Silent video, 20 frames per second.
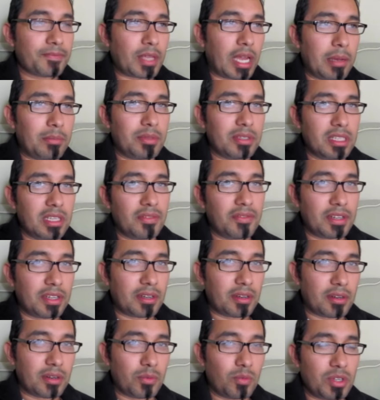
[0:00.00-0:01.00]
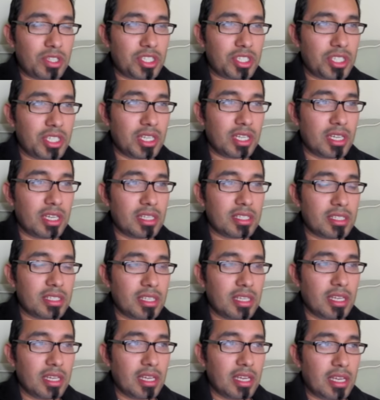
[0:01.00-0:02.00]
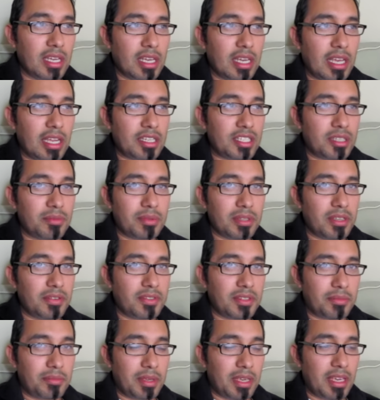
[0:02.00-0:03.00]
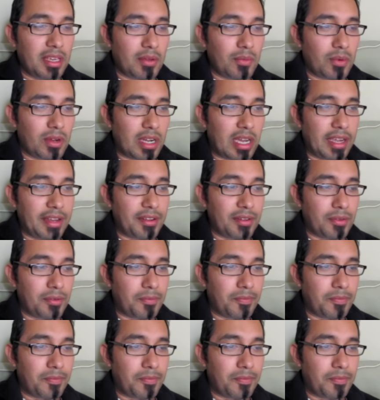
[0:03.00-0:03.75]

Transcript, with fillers: I believe in her and what she does, and she believes in me and what I do.